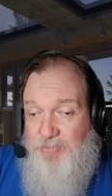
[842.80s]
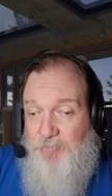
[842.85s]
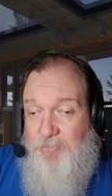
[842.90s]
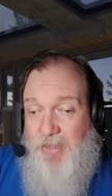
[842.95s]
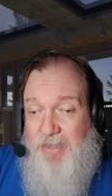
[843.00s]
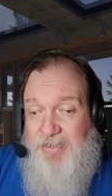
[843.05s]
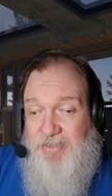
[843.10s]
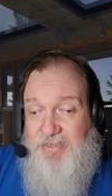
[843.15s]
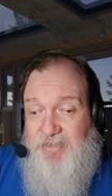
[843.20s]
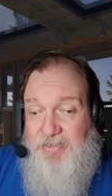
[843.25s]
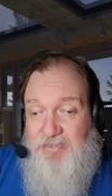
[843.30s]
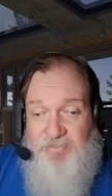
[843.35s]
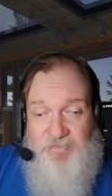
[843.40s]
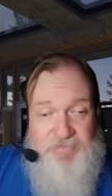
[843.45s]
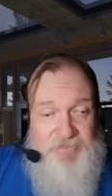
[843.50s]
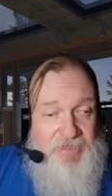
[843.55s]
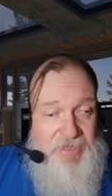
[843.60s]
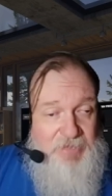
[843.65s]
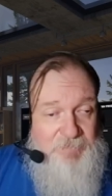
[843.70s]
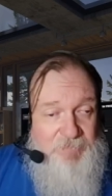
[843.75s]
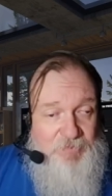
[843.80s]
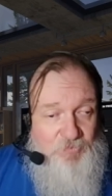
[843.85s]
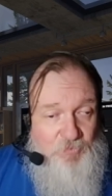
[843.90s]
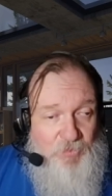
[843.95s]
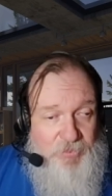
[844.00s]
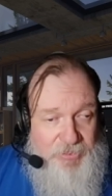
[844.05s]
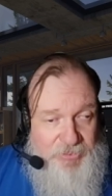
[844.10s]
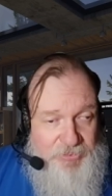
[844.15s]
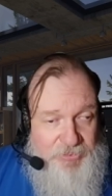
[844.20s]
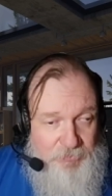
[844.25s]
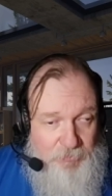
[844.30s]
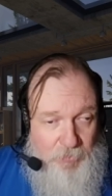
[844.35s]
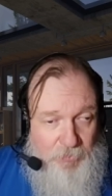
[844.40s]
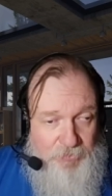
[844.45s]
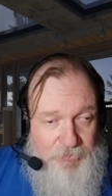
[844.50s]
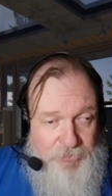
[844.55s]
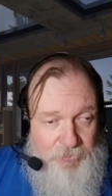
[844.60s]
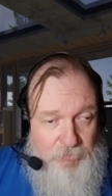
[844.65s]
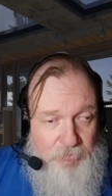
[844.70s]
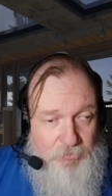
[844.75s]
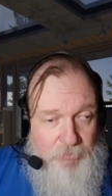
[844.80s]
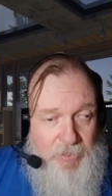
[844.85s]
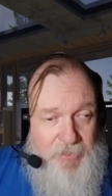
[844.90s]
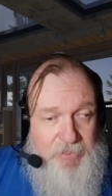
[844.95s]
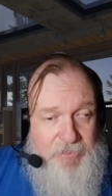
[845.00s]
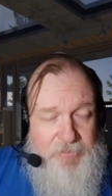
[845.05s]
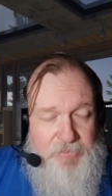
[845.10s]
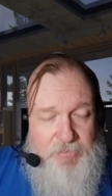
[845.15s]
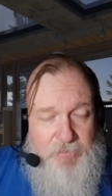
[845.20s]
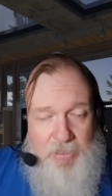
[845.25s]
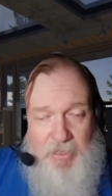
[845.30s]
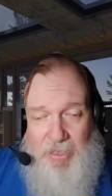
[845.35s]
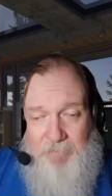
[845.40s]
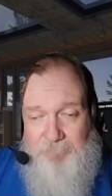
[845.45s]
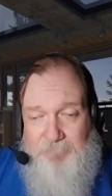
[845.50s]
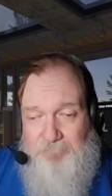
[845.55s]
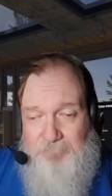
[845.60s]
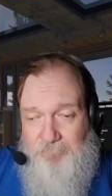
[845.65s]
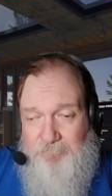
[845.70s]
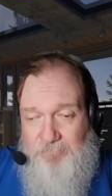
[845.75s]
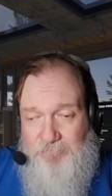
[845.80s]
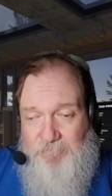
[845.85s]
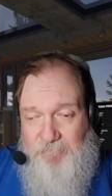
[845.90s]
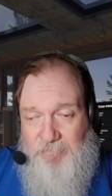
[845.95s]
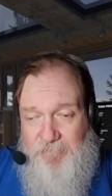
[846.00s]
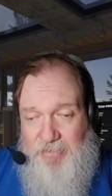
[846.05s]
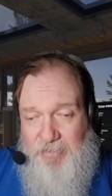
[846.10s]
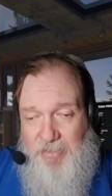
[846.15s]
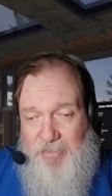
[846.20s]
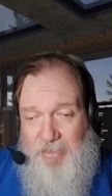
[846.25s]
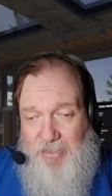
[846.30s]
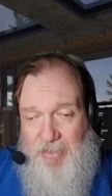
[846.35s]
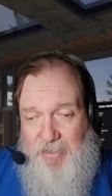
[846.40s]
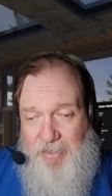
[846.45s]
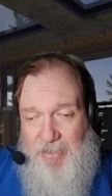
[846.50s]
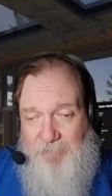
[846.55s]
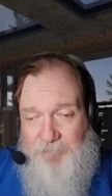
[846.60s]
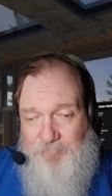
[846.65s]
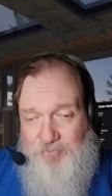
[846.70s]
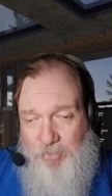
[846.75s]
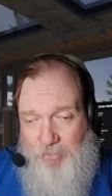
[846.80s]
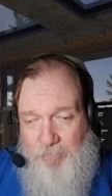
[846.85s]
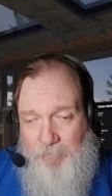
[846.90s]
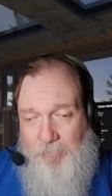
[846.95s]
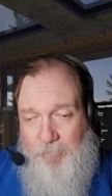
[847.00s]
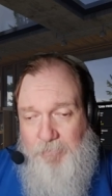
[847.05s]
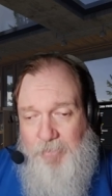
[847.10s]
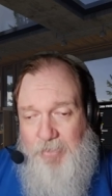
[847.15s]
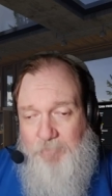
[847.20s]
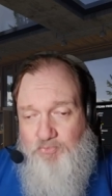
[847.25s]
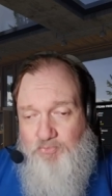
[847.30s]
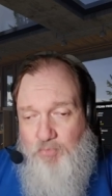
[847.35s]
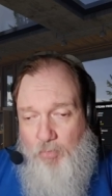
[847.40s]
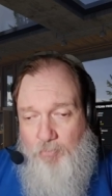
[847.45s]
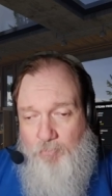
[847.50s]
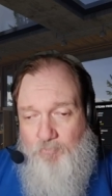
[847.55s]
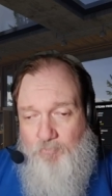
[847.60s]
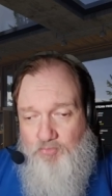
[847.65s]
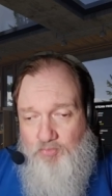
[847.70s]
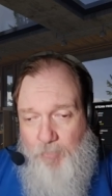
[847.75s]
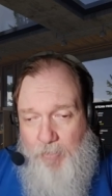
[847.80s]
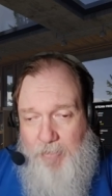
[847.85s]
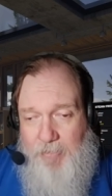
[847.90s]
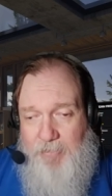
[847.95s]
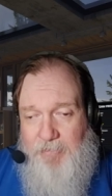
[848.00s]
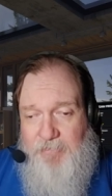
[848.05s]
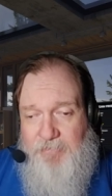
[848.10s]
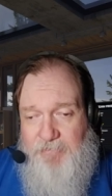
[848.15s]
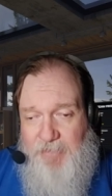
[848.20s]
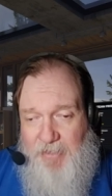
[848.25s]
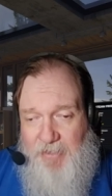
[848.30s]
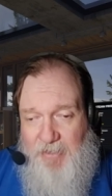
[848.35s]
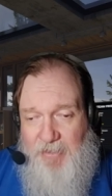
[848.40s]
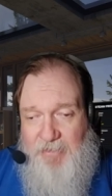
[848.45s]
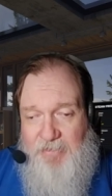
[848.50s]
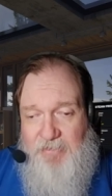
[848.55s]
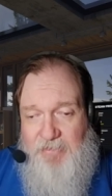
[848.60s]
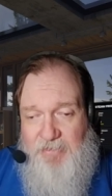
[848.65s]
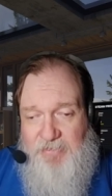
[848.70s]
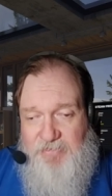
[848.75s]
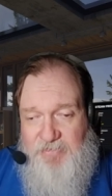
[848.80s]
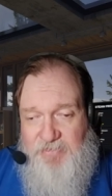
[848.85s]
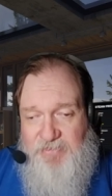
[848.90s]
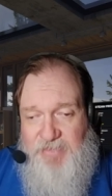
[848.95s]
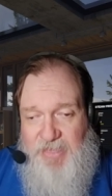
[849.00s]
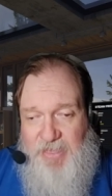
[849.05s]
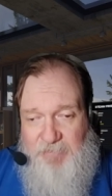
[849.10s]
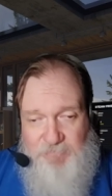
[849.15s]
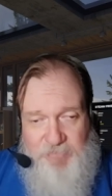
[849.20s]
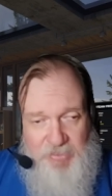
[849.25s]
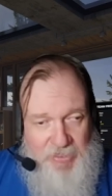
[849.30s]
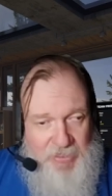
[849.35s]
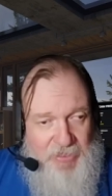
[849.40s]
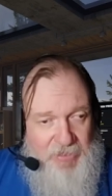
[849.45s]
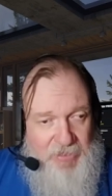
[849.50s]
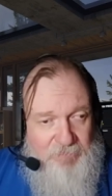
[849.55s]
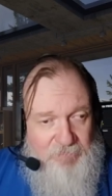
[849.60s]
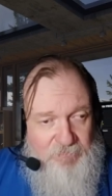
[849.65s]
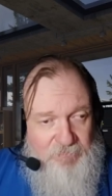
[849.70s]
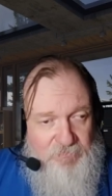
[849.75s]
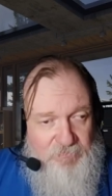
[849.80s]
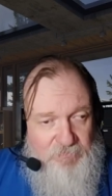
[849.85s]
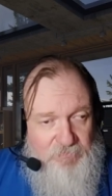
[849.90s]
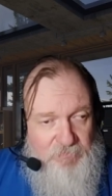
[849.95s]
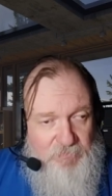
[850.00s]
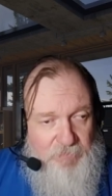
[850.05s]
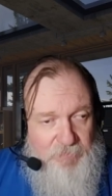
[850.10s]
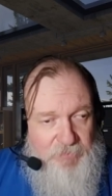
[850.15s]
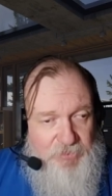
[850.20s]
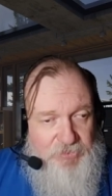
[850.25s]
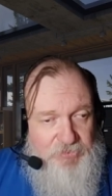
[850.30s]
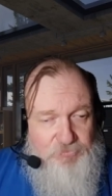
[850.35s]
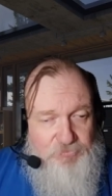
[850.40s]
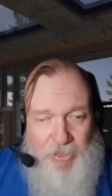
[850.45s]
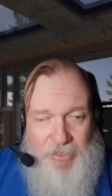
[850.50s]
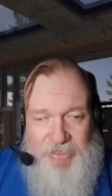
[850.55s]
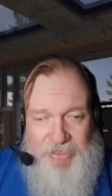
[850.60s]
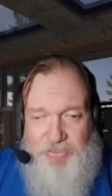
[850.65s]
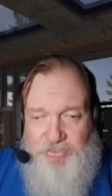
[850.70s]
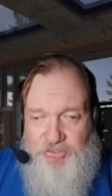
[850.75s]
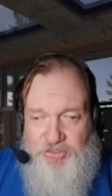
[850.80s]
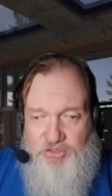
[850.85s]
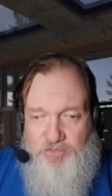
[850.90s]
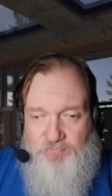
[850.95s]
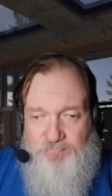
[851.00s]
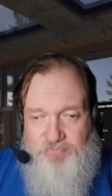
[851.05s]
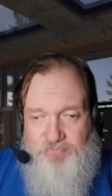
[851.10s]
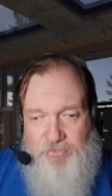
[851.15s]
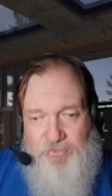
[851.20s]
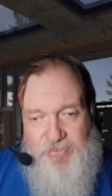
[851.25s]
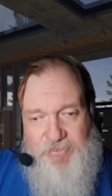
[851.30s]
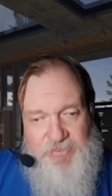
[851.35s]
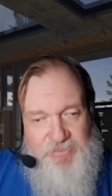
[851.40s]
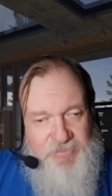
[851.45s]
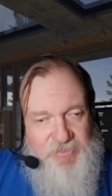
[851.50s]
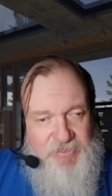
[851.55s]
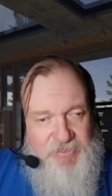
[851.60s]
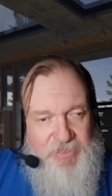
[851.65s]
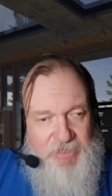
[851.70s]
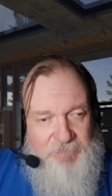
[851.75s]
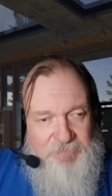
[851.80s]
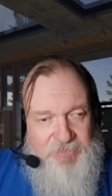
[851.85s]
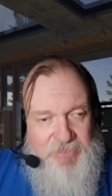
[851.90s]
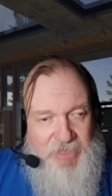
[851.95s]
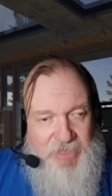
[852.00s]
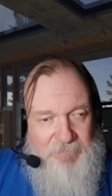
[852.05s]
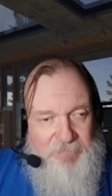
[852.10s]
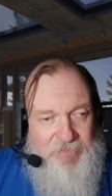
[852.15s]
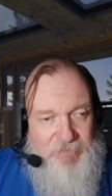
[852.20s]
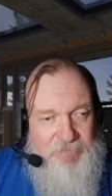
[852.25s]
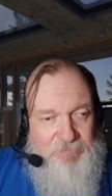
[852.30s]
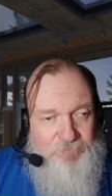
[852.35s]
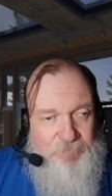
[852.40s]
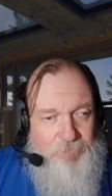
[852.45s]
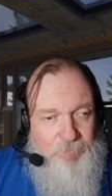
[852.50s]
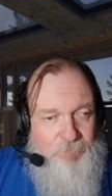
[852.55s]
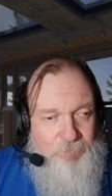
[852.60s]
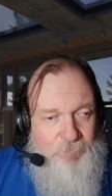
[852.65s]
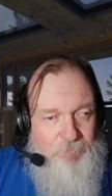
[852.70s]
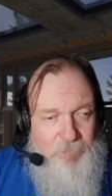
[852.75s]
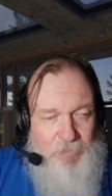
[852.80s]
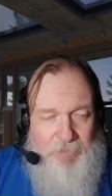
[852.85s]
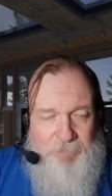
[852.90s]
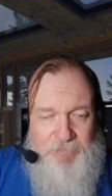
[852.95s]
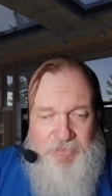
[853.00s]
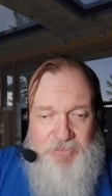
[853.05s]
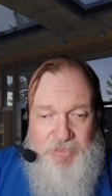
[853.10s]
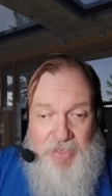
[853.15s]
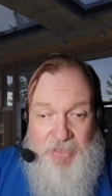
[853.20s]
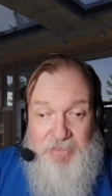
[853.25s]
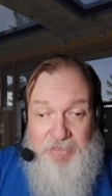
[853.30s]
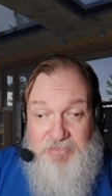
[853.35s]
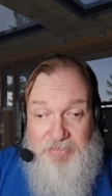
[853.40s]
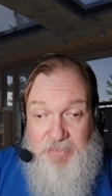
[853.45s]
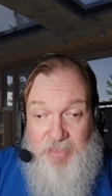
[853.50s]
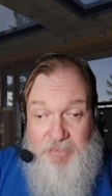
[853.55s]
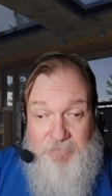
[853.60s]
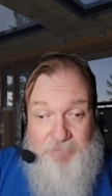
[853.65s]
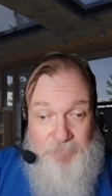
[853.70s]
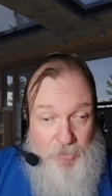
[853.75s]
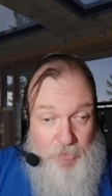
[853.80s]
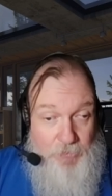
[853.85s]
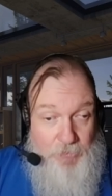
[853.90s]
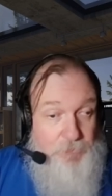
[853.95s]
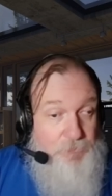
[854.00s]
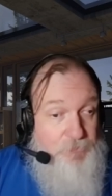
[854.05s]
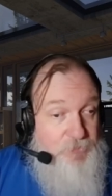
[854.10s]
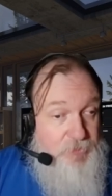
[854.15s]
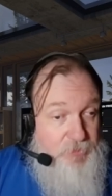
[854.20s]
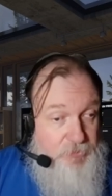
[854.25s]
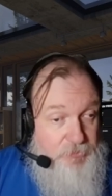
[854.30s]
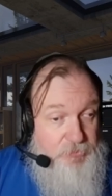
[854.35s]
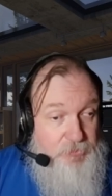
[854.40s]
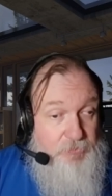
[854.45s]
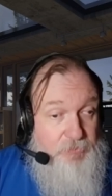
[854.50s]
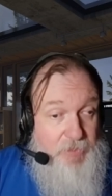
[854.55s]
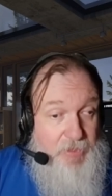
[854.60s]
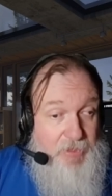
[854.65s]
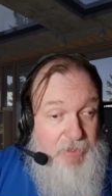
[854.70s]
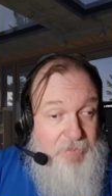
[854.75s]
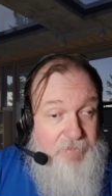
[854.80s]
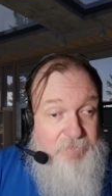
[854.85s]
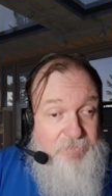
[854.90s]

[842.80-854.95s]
ideas that I've been wanting to also write. I'm. I probably won't write that at the same time. I mean, writing two books at the same time is, I mean, not a lot of authors can do that.